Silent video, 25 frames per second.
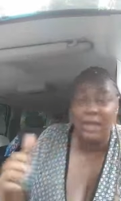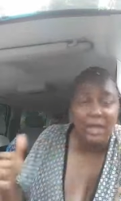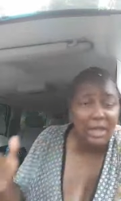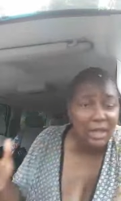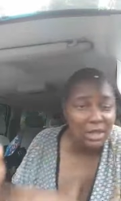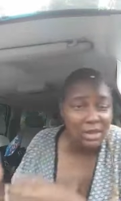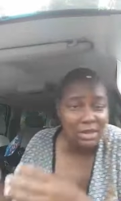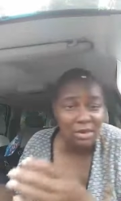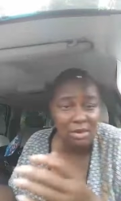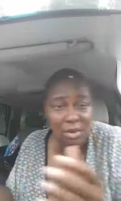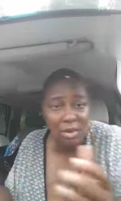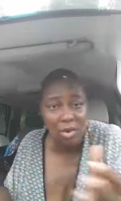And
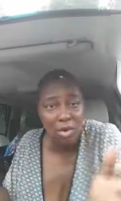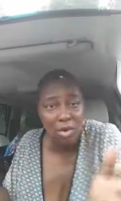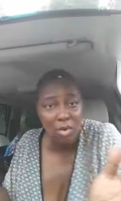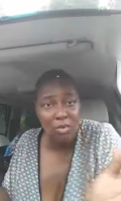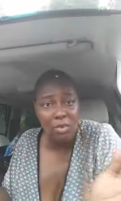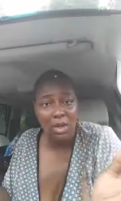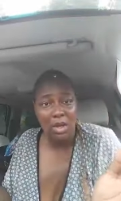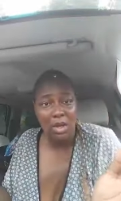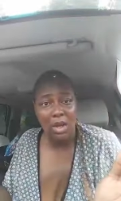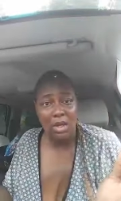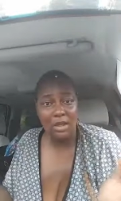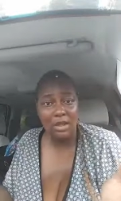it's
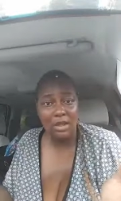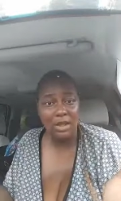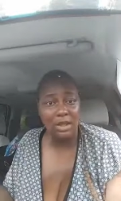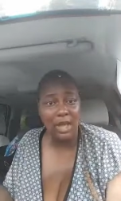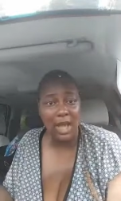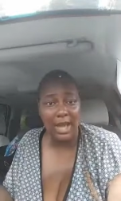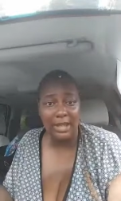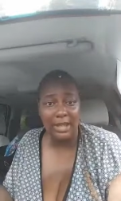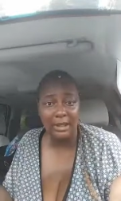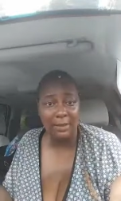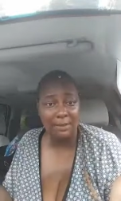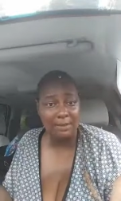cool to
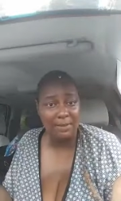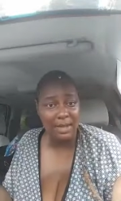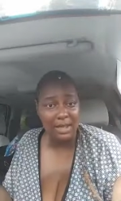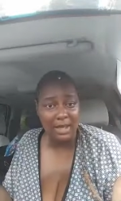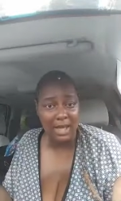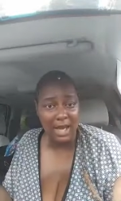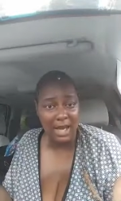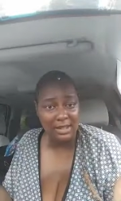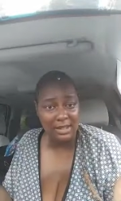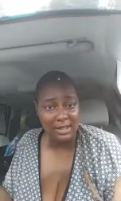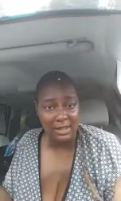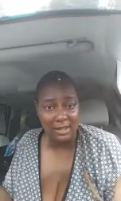like the
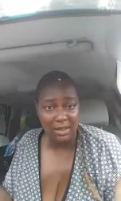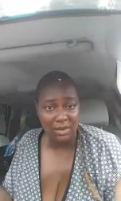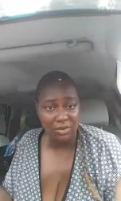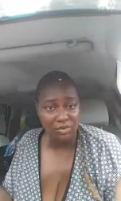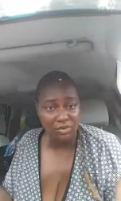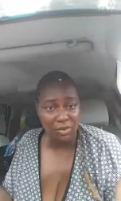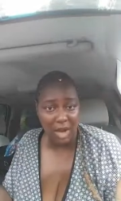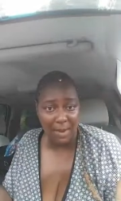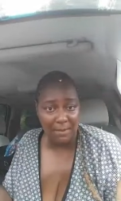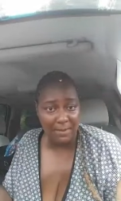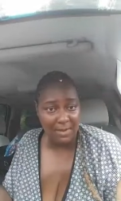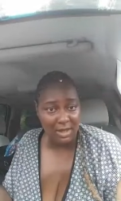BS and the
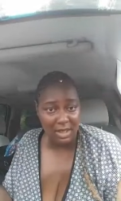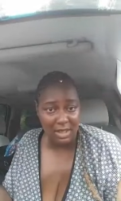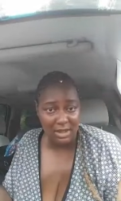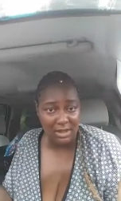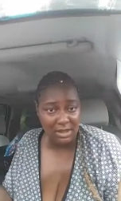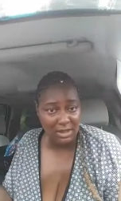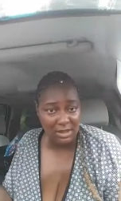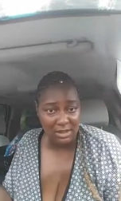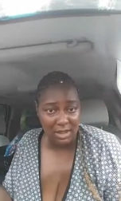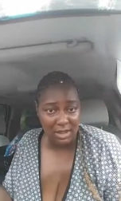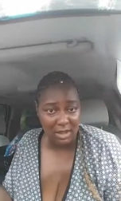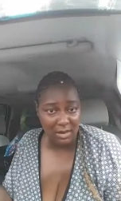drama
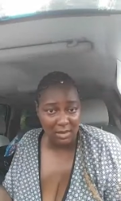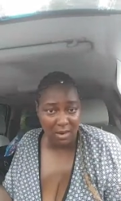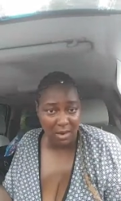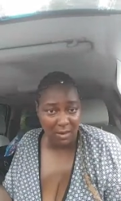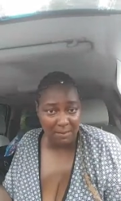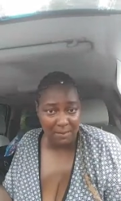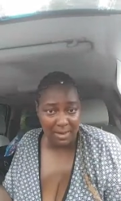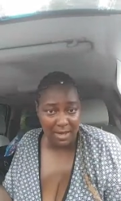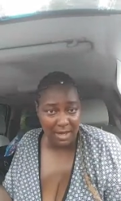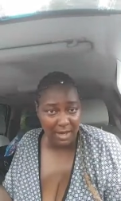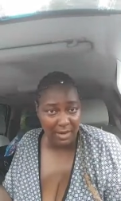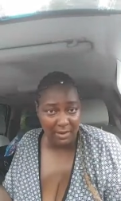cause it's still
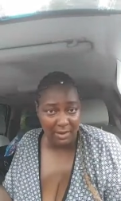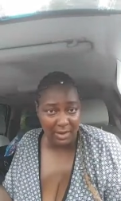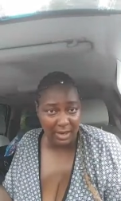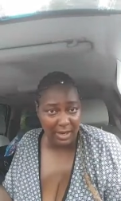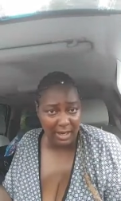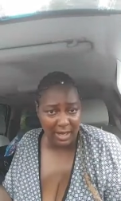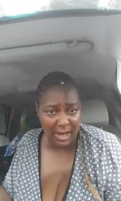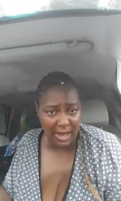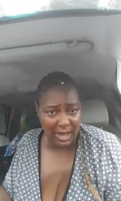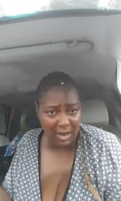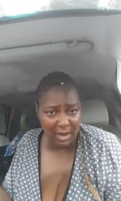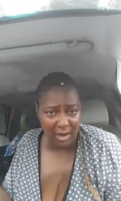gonna be here.
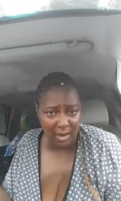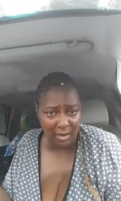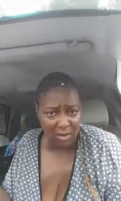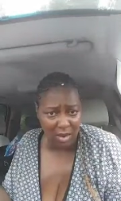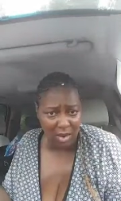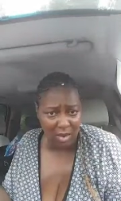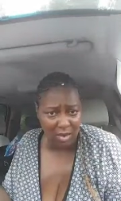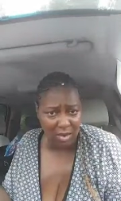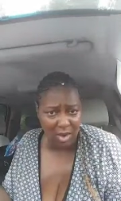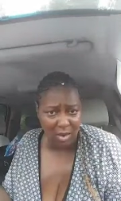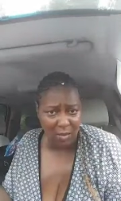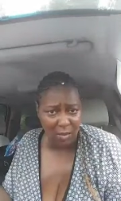It ain't gonna
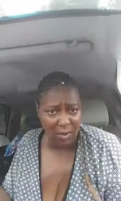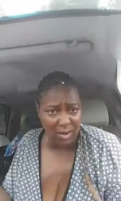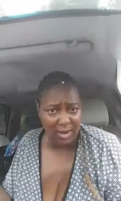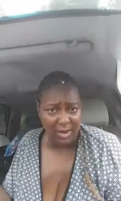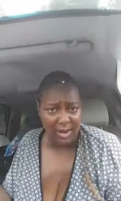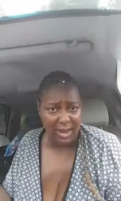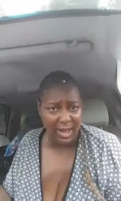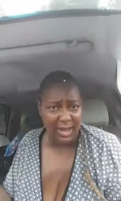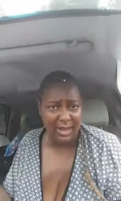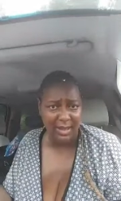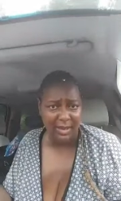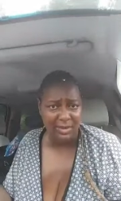go
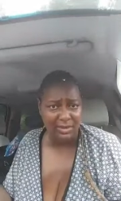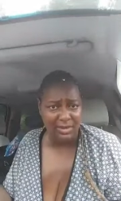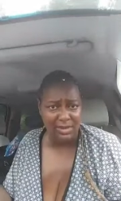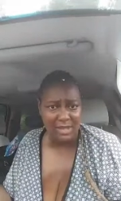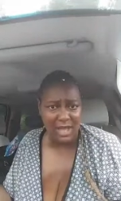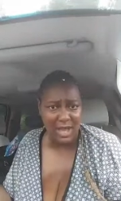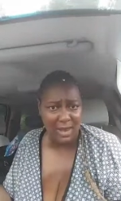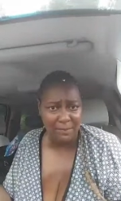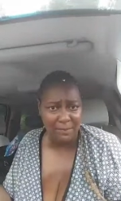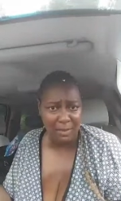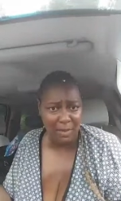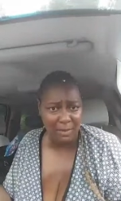nowhere. I ain't gonna
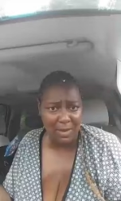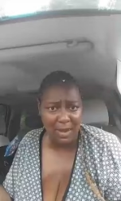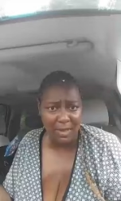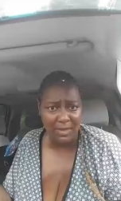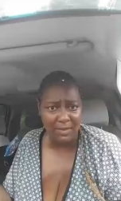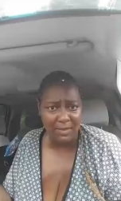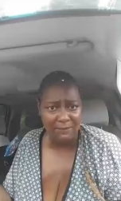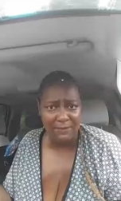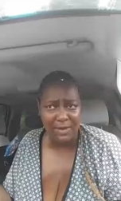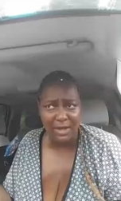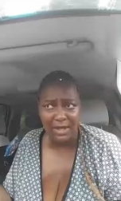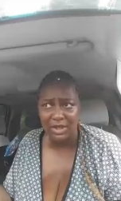stop no
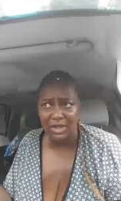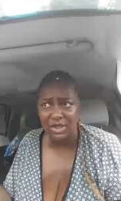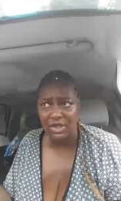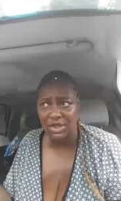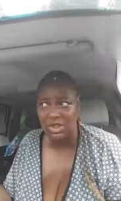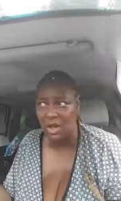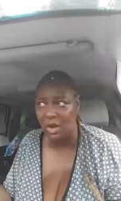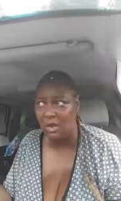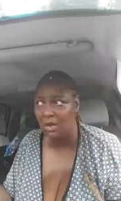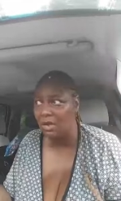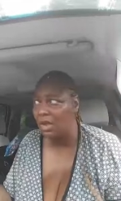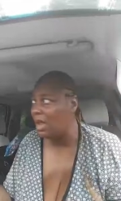motherfucking
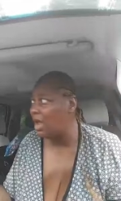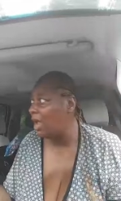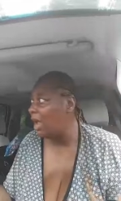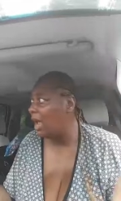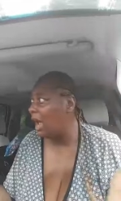show.